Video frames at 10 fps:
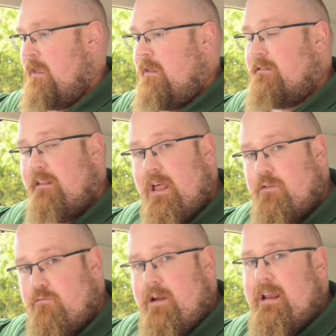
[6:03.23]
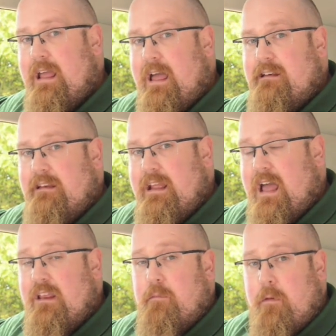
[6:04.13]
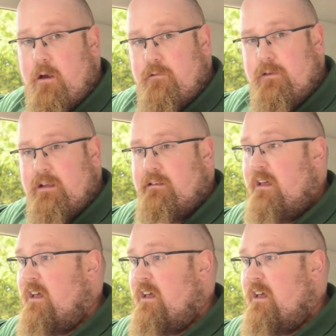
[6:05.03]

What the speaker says: So that's really handy, and it's perfect